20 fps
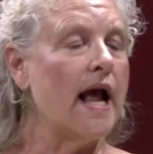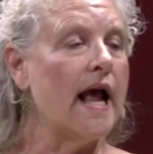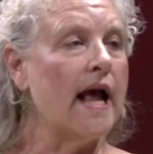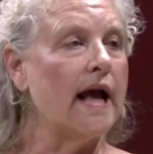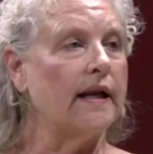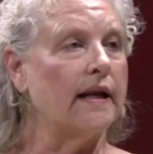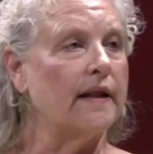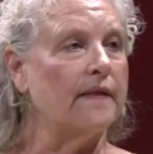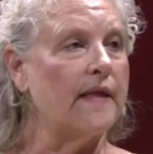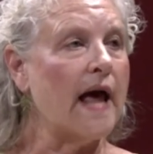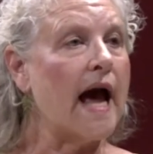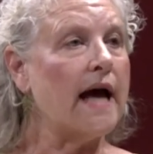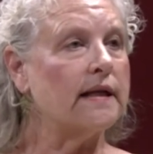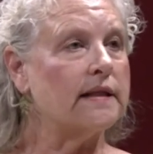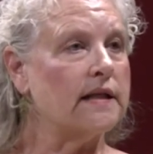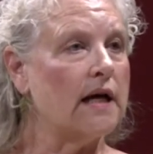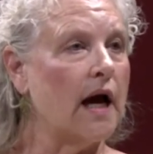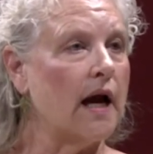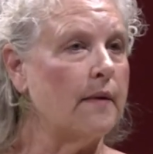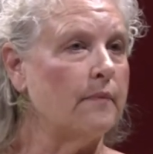And at
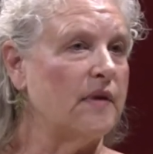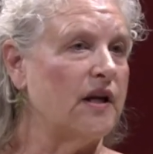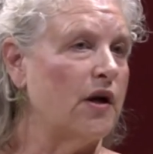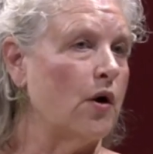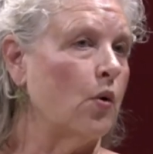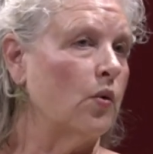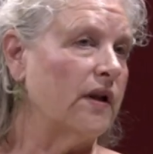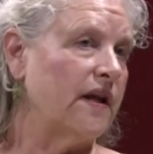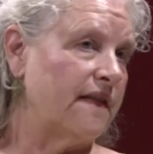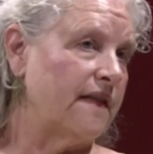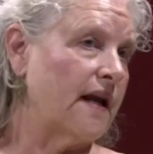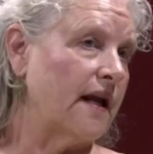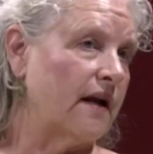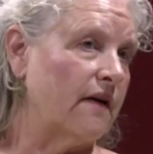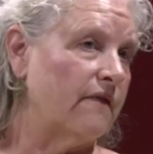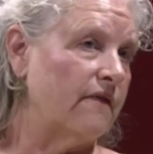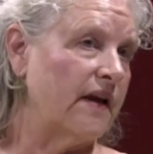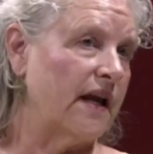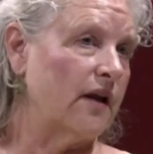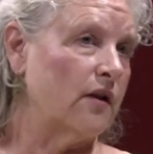that time, the only thing
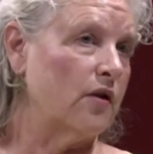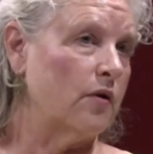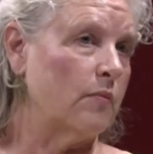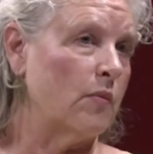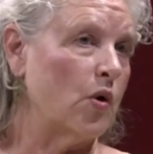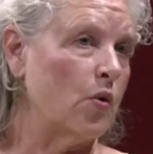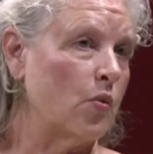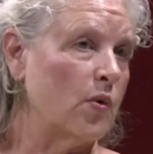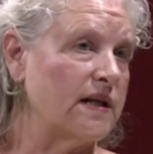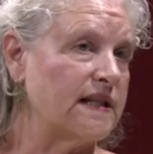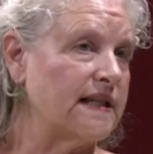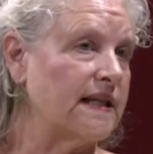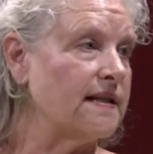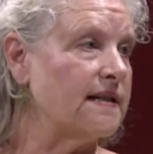available was at